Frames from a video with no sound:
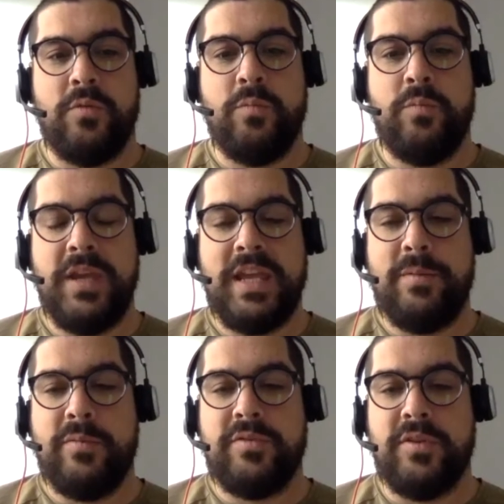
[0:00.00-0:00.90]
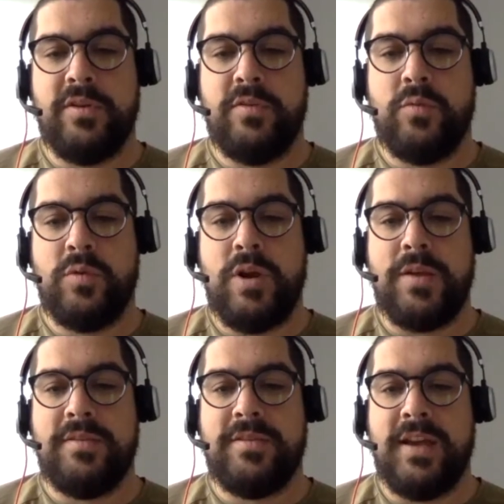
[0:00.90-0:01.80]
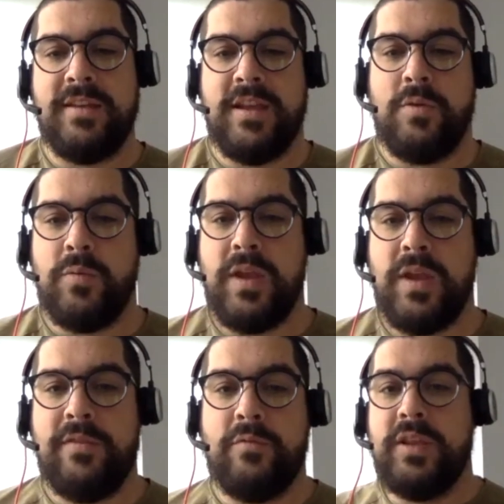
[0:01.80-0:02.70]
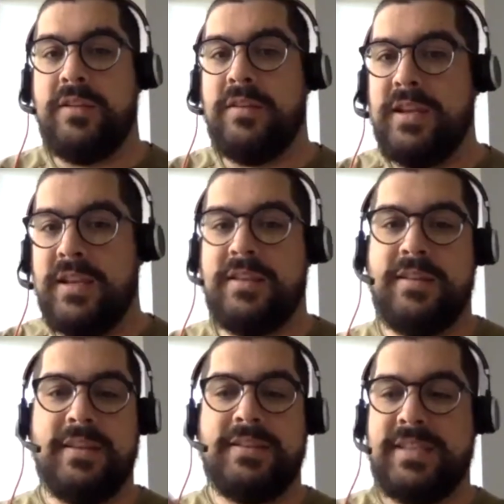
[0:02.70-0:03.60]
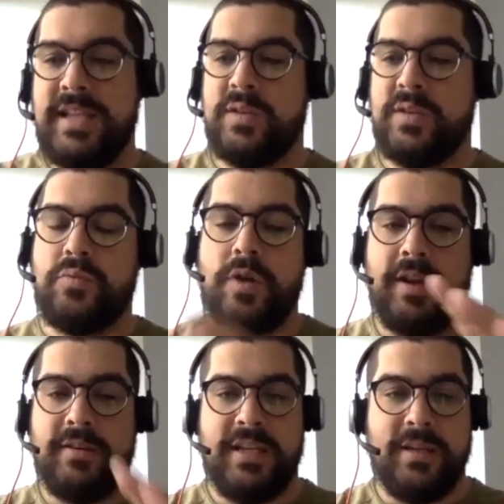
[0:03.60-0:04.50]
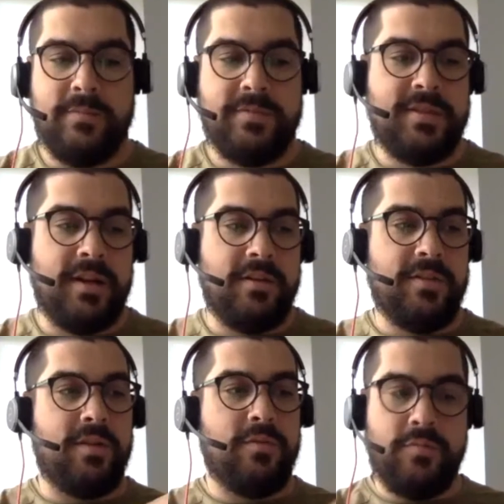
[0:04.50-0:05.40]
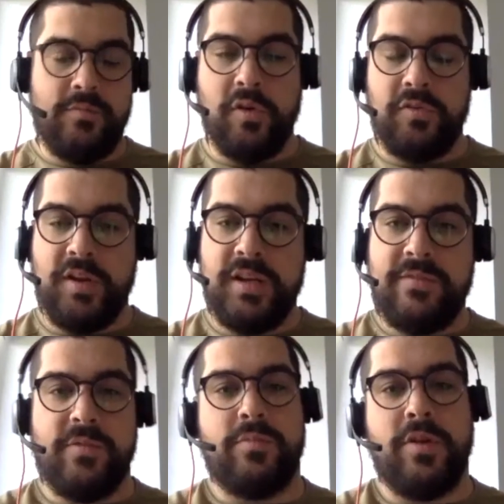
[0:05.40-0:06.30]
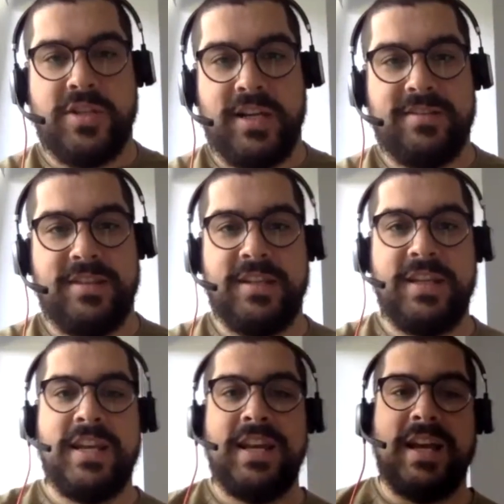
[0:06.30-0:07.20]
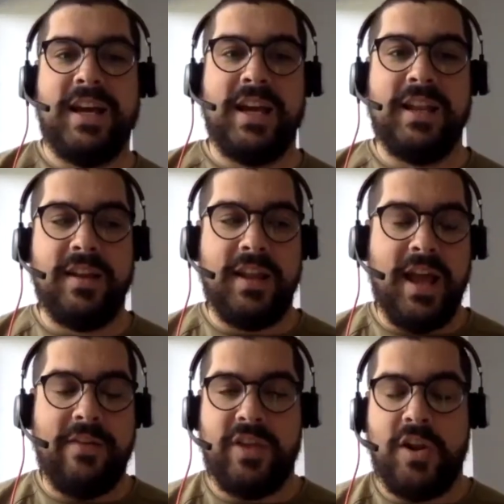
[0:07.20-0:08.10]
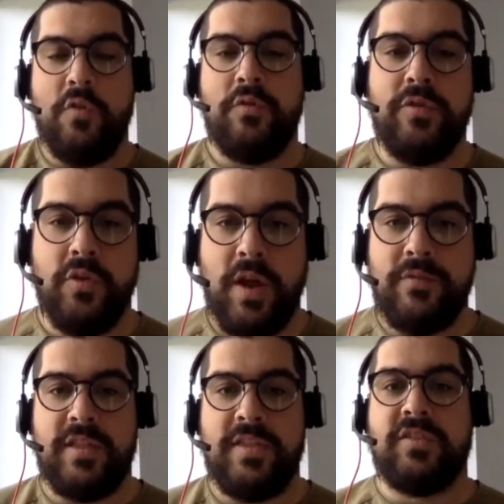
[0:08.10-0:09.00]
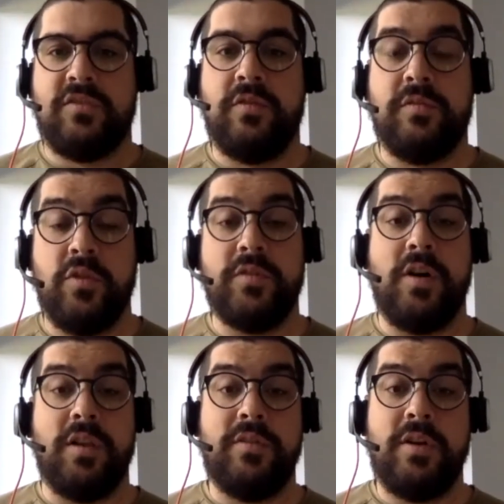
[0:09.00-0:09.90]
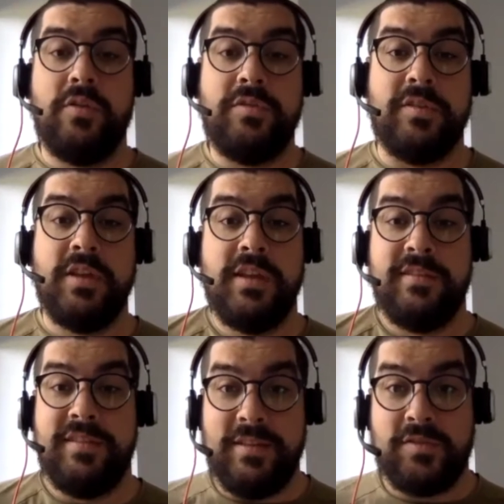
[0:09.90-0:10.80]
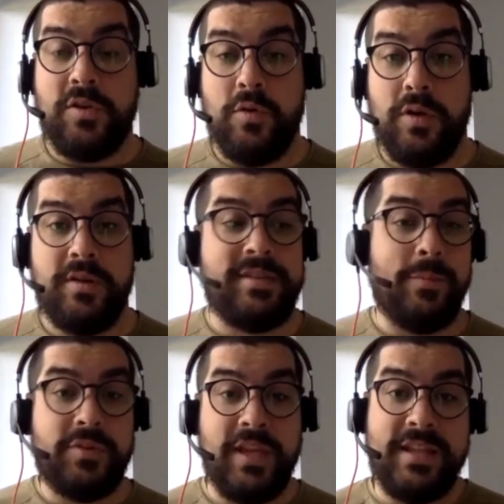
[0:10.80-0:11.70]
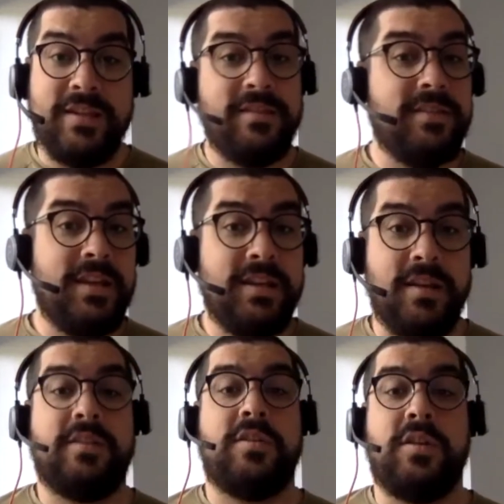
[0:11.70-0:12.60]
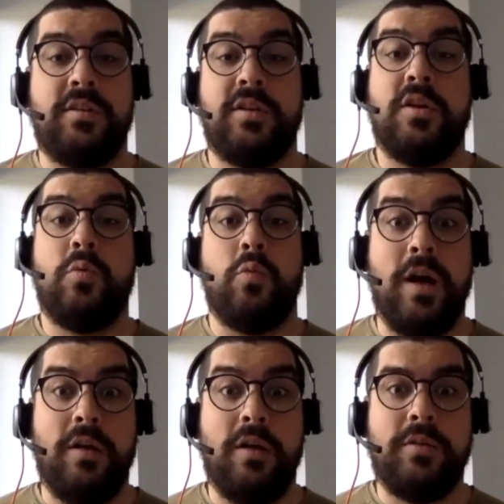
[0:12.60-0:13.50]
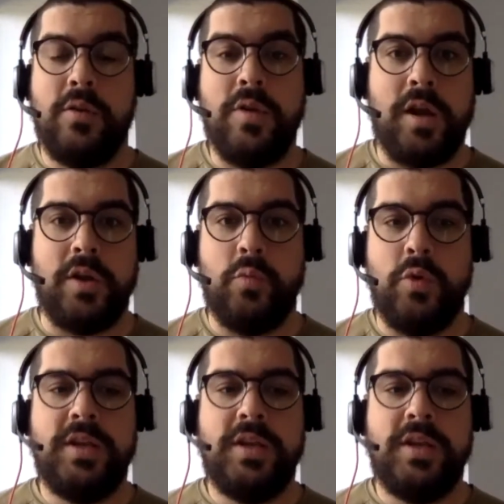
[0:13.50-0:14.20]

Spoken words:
being able to, we're at the size now where we have really distinct product teams that are focusing on different projects and having an overview, having the 1,000-foot view of all of those and seeing those go simultaneously and go well, knock on wood.